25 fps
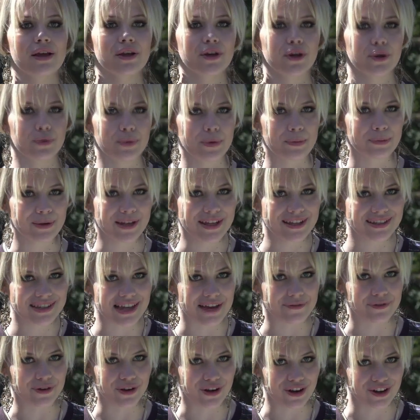Could we please
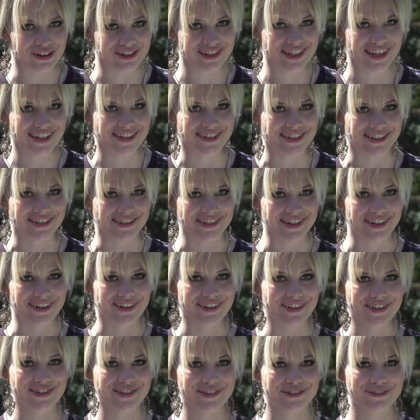have your contact
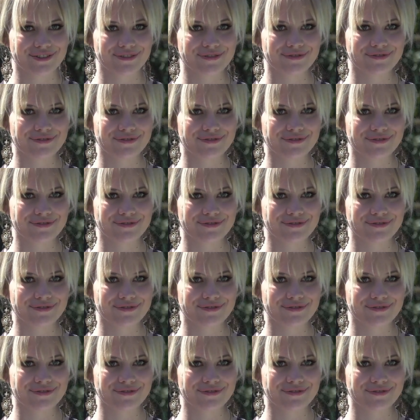details?